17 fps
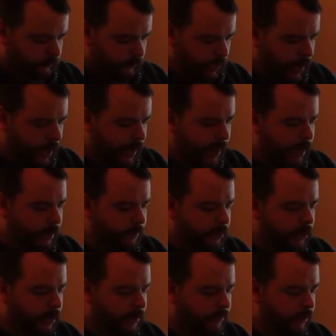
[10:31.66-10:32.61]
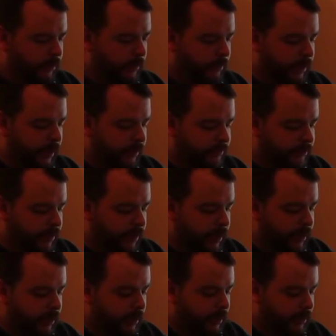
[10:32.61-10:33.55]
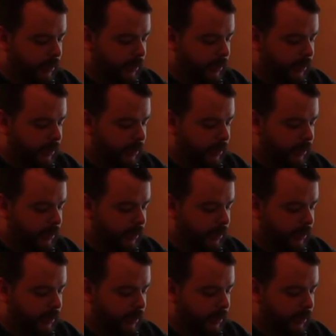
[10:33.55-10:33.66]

I have them cut by a friend,